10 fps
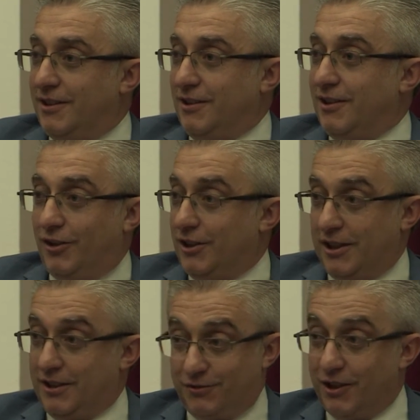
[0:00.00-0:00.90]
You know,
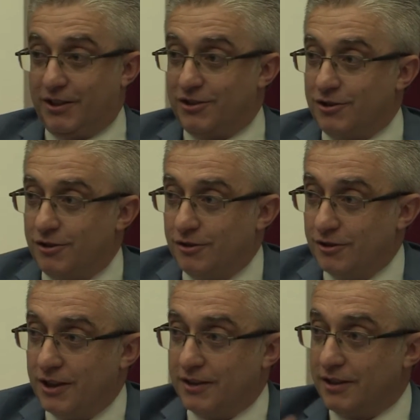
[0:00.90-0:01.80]
it's very strong,
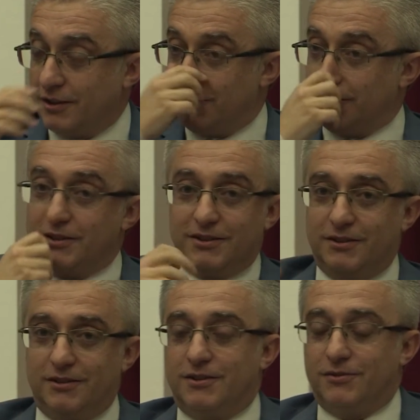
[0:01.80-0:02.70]
that actually
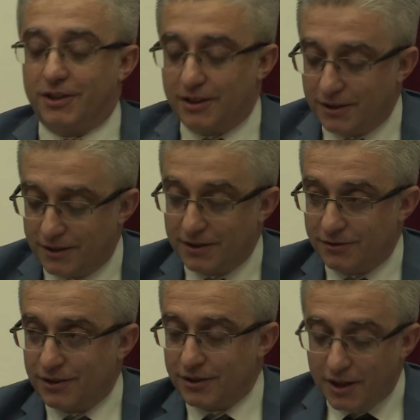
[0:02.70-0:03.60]
is very
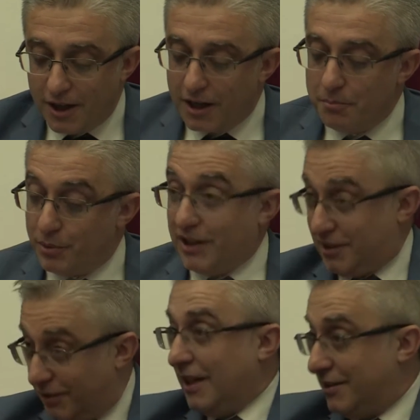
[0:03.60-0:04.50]

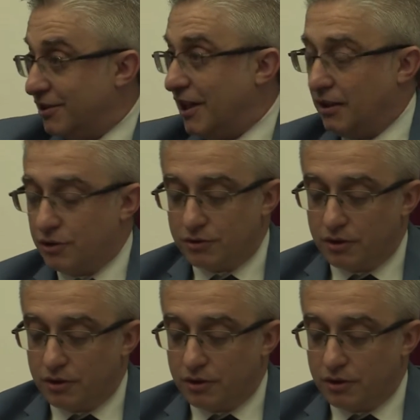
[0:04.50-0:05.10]
impressive, that's culture.